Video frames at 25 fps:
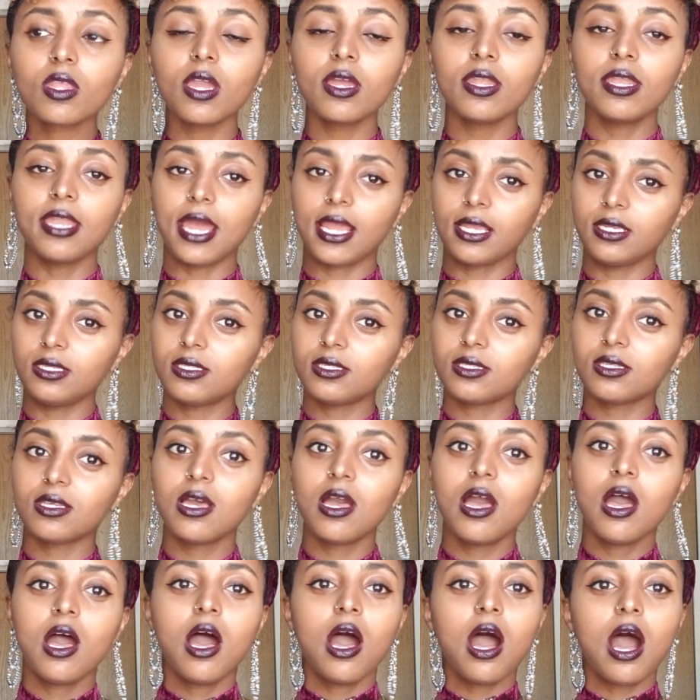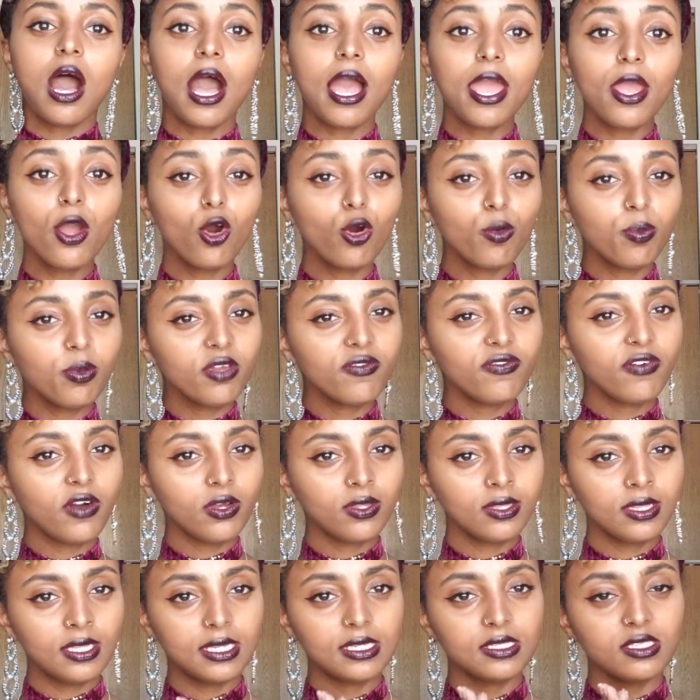Nice. I hope you
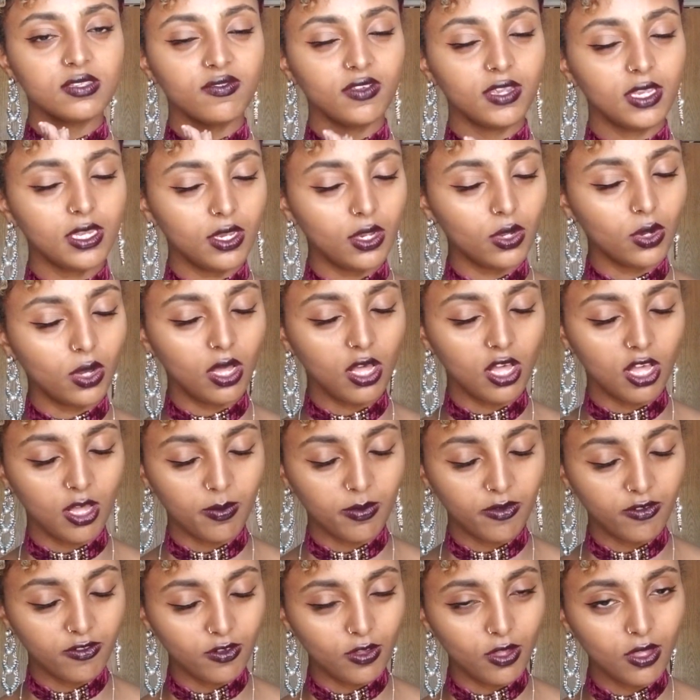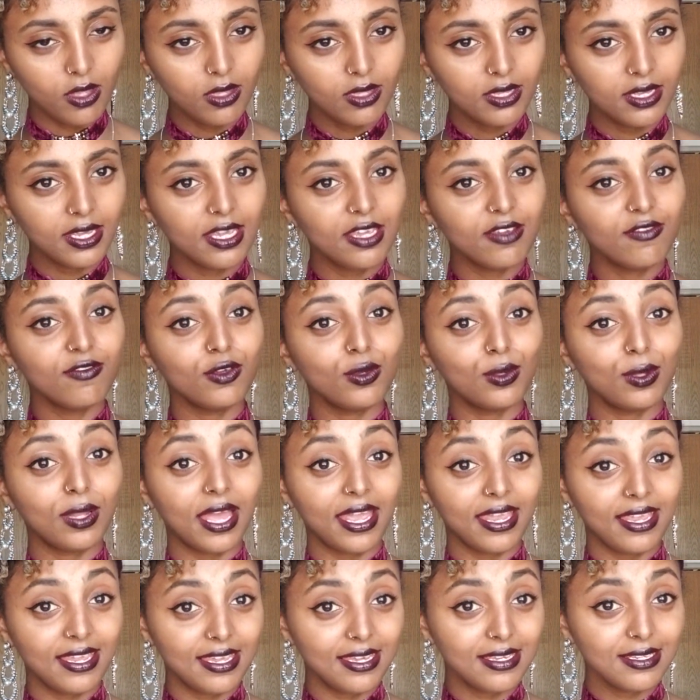found this video helpful. If you
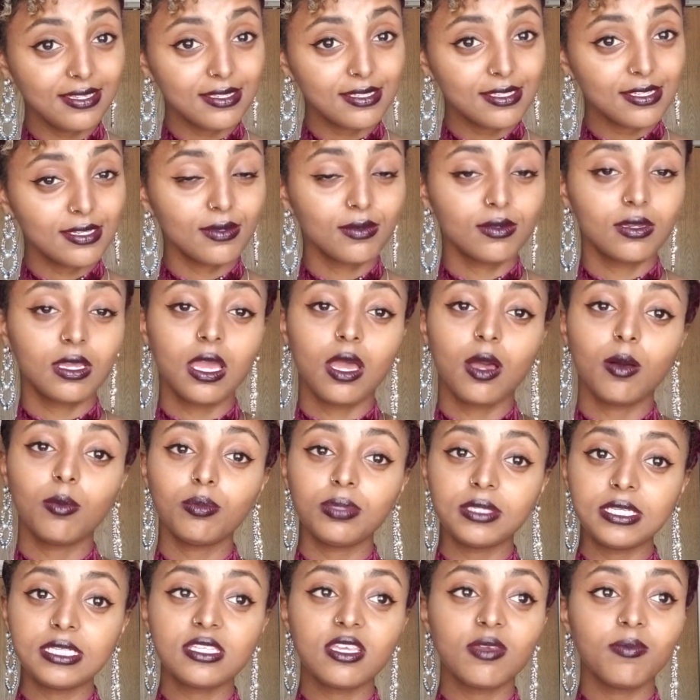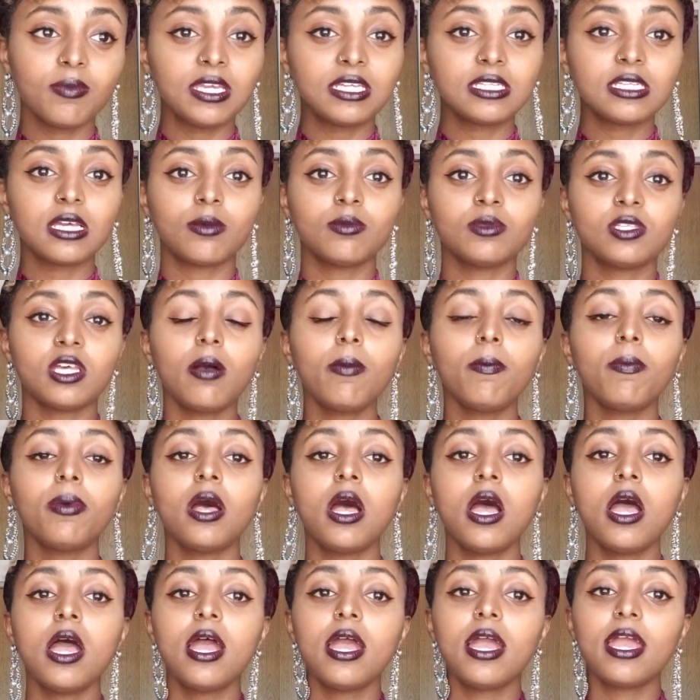like it, please give me a thumbs up.
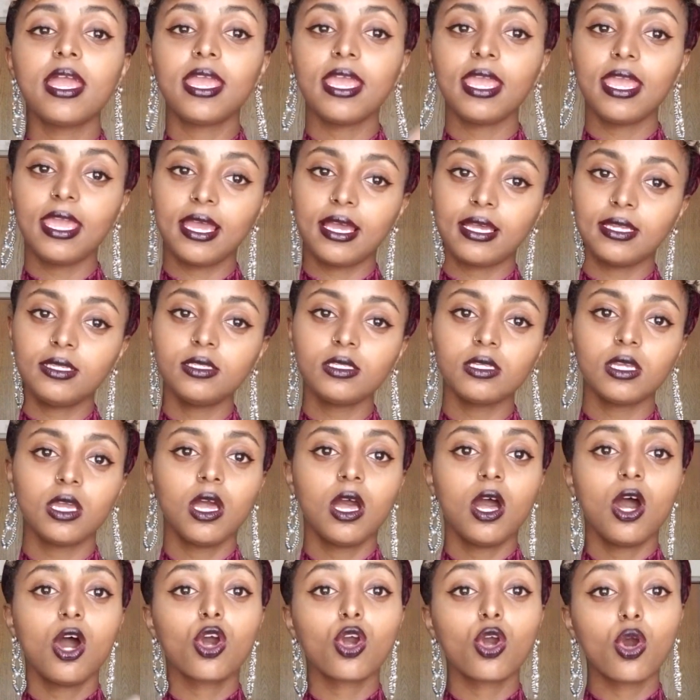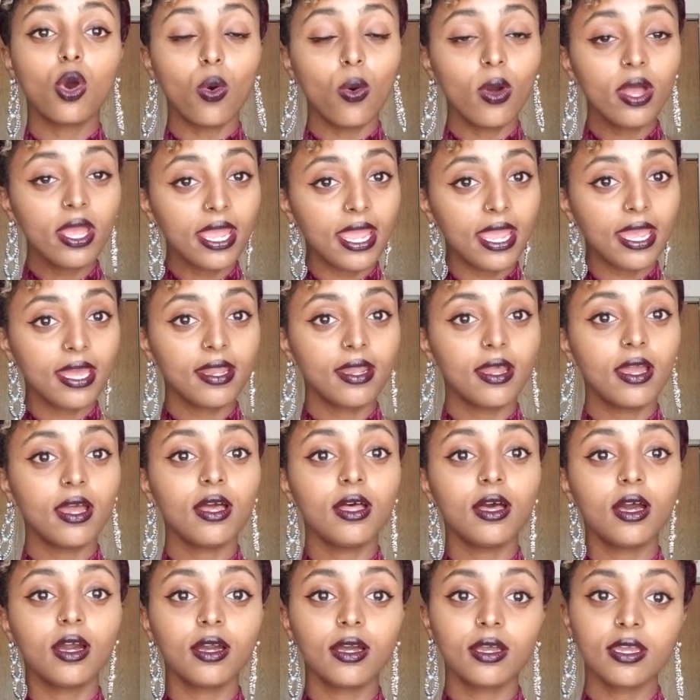And go ahead,
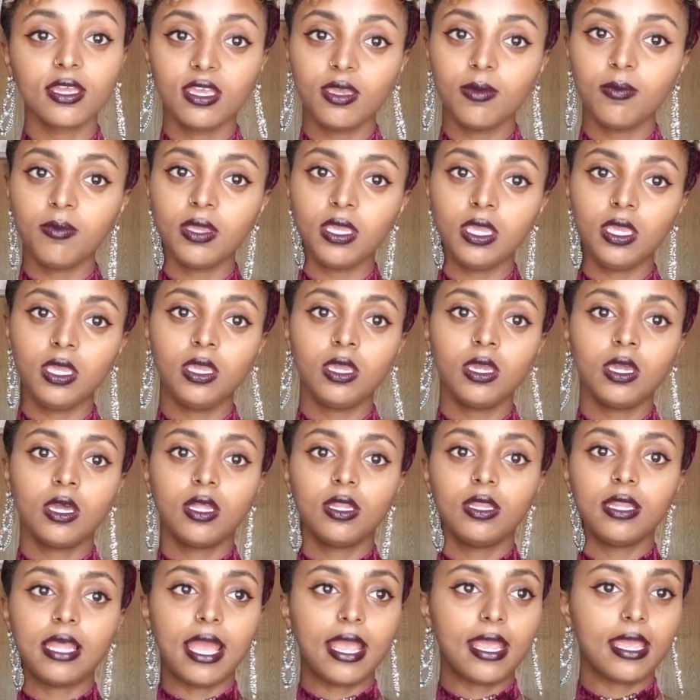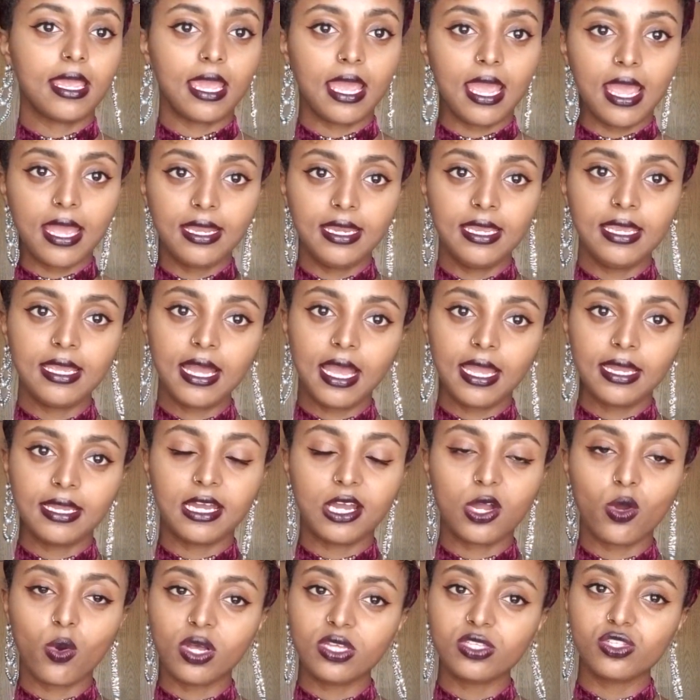give me like any kind of
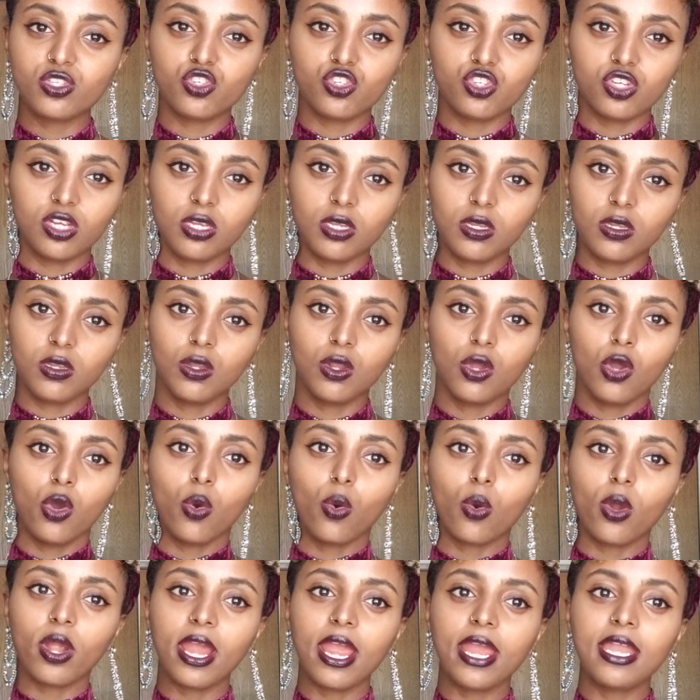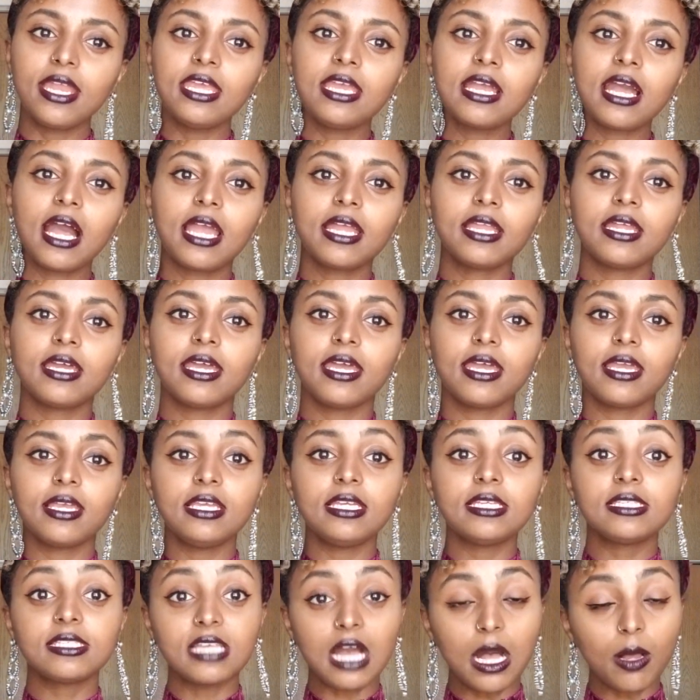question or any kind of
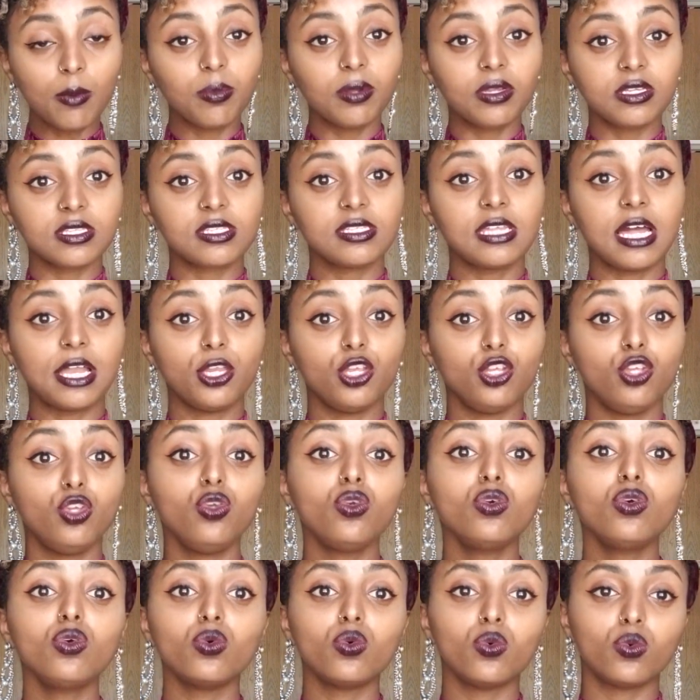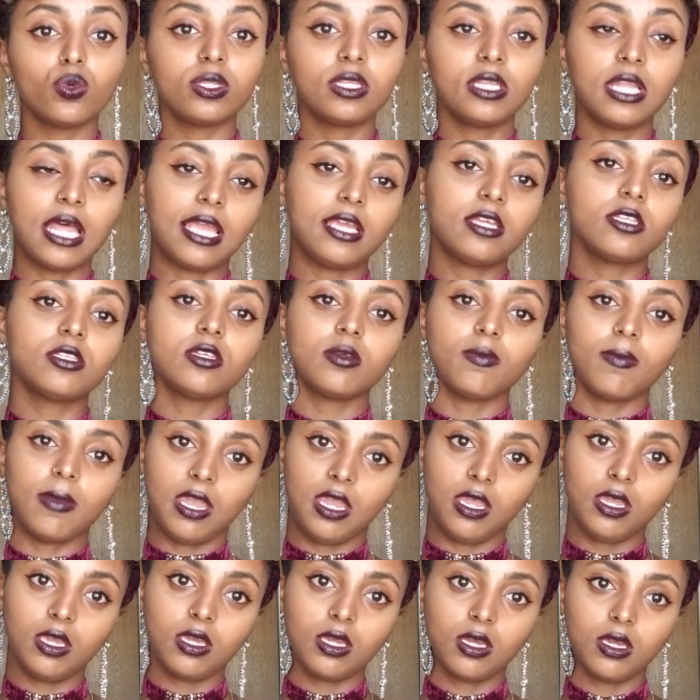examples that you would like to
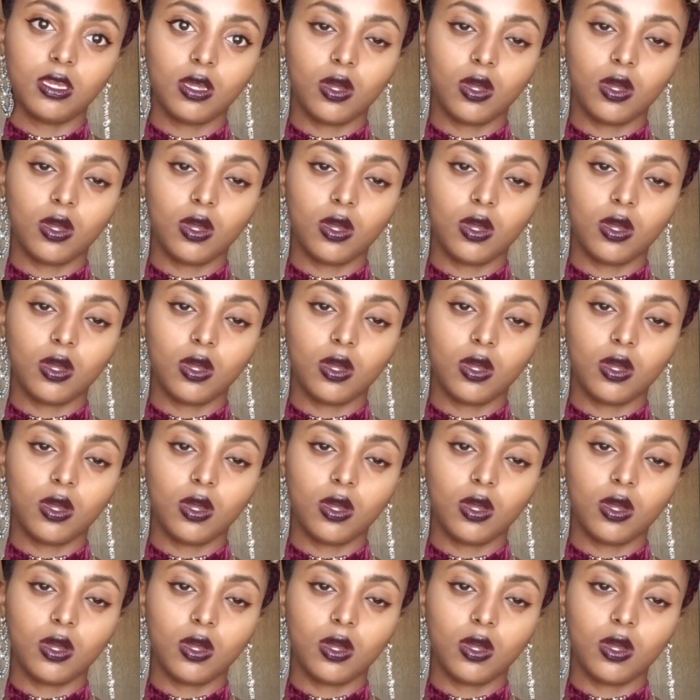make.